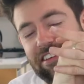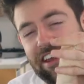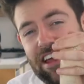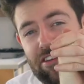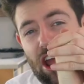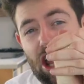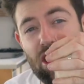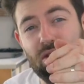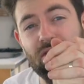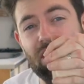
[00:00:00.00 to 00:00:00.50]
and
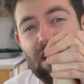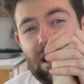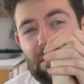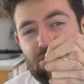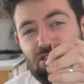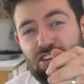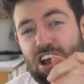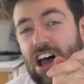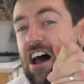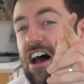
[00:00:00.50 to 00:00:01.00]
I've only
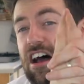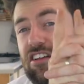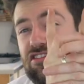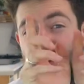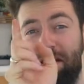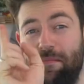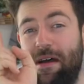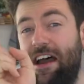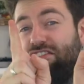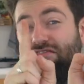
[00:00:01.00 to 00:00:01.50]

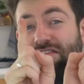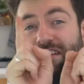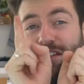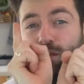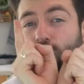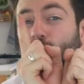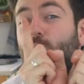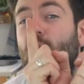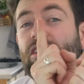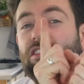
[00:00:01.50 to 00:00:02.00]
charged the batteries
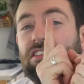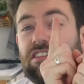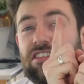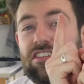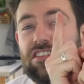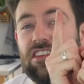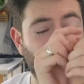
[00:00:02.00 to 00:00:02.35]
once.